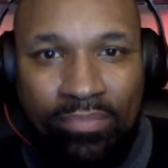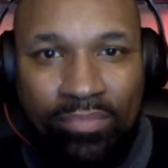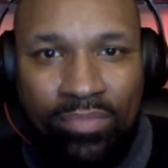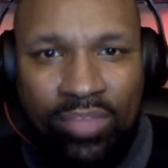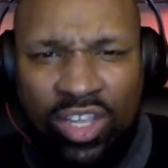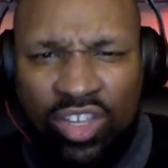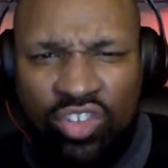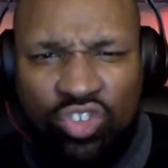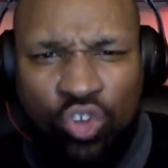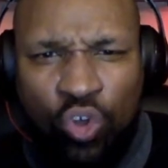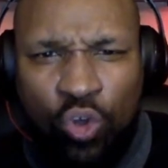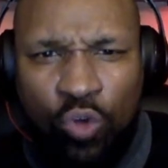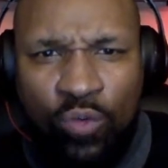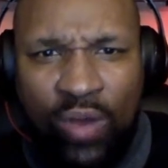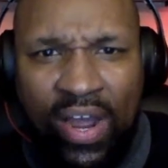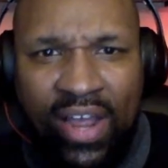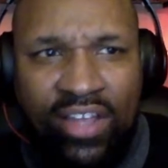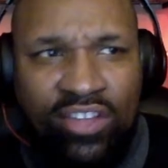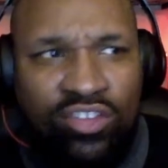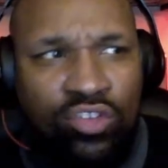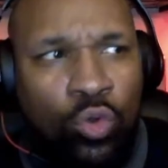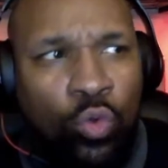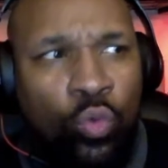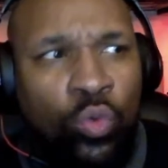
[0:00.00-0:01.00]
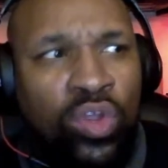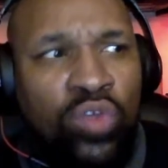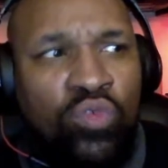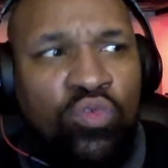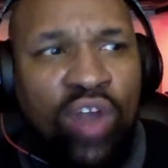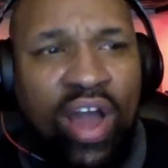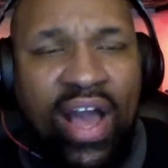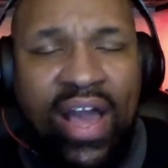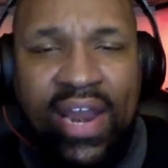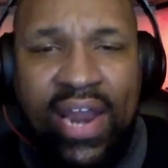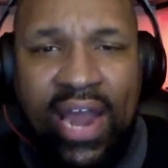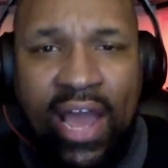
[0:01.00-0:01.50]
It's all right. So we
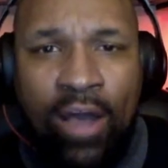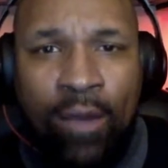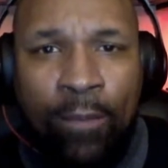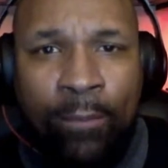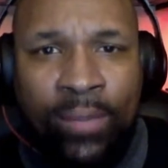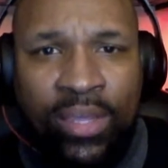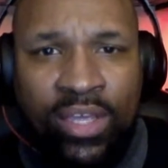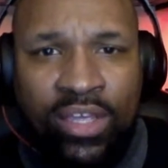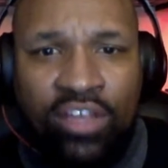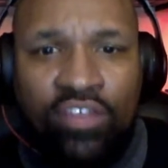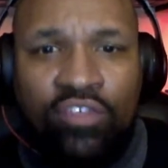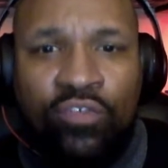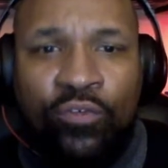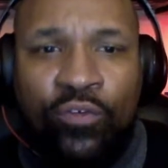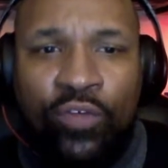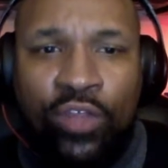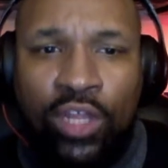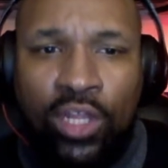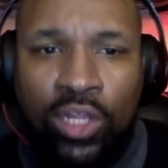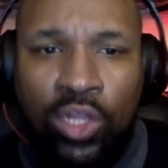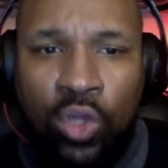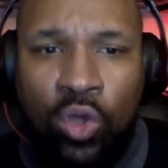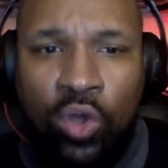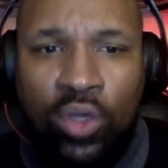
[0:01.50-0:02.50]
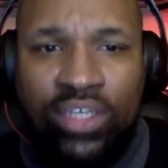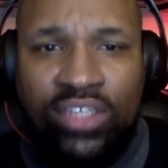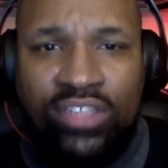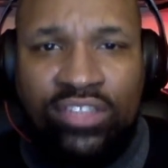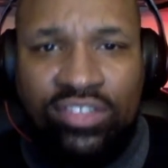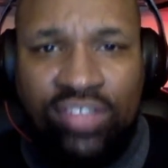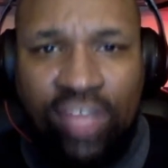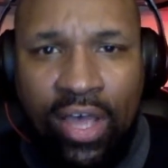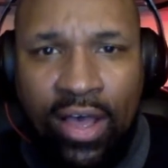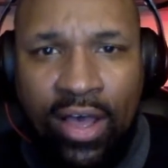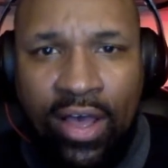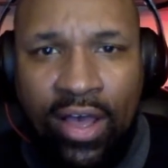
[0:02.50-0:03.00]
ride out because for the longest
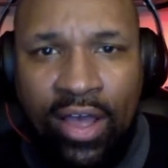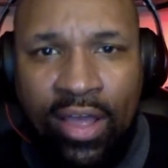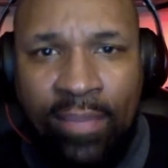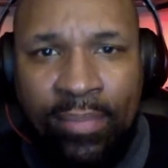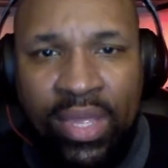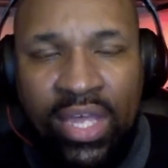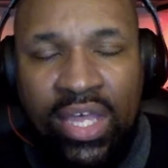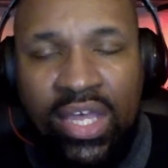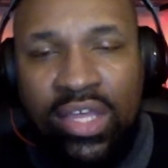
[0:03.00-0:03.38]
time,